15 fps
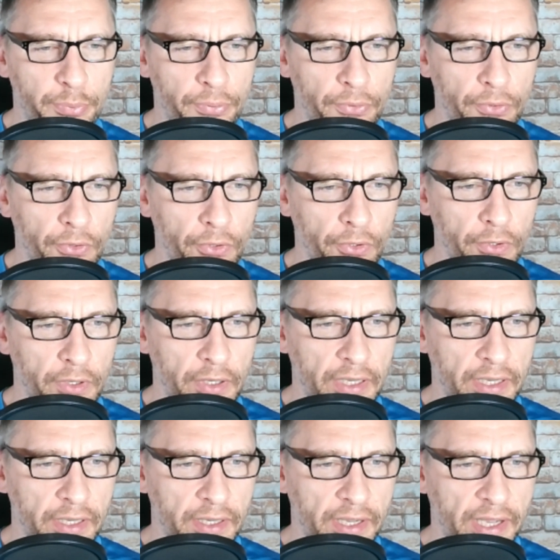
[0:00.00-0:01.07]
for
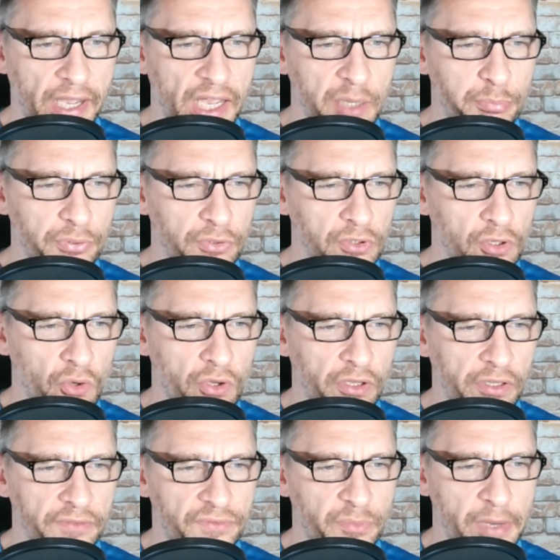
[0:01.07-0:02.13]

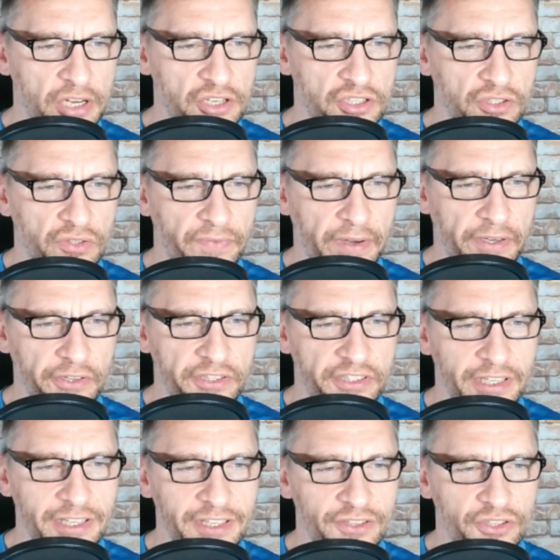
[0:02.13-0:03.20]
hyper-local information to various
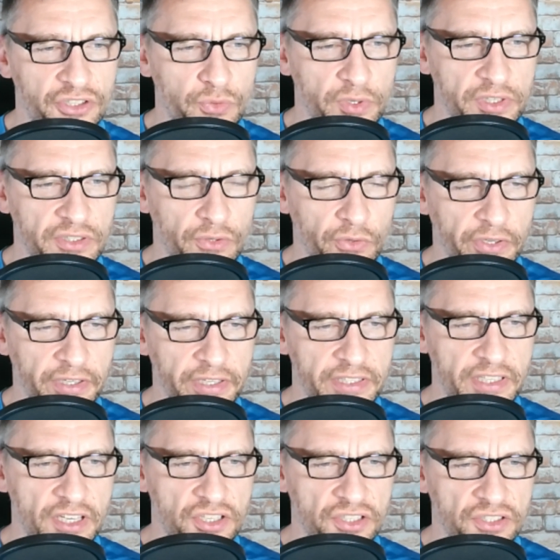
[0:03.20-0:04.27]
industries and
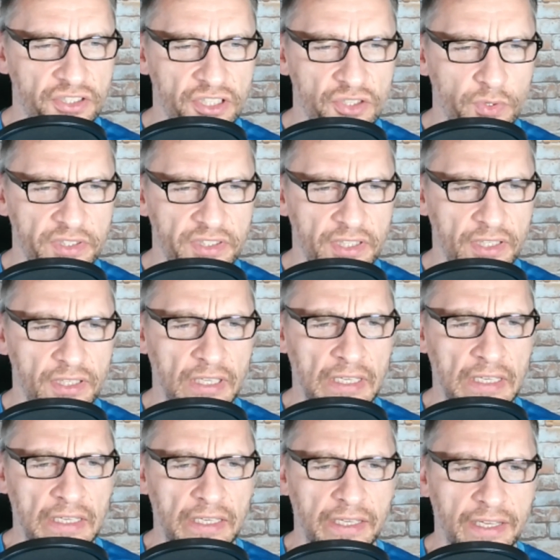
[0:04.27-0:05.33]
organizations interested
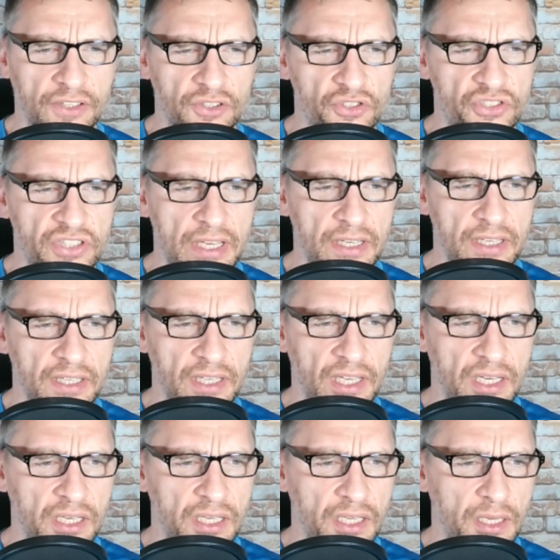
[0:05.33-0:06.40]
in understanding
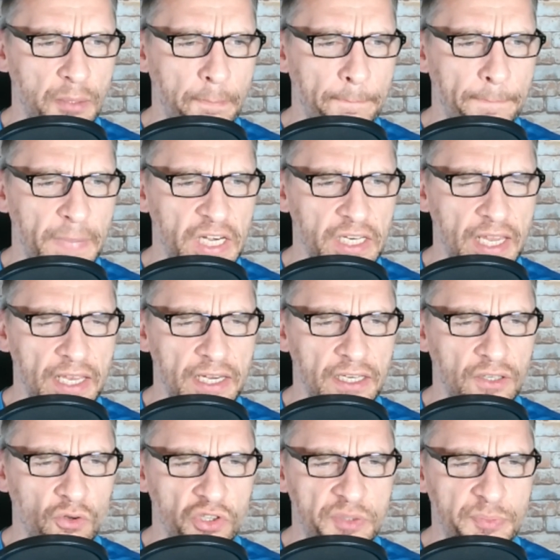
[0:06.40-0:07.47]
and
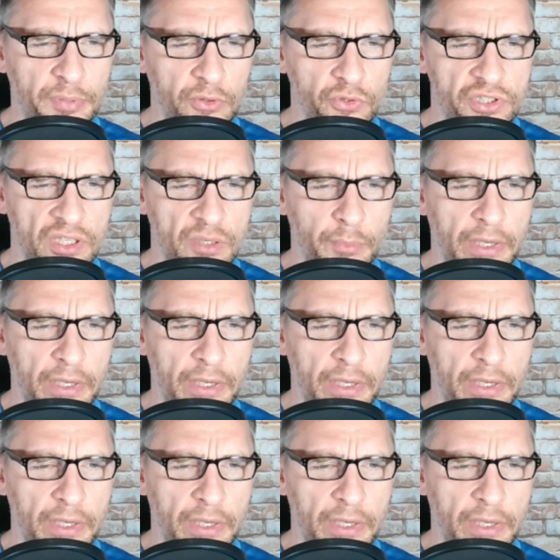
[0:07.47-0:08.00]
mitigating noise pollution.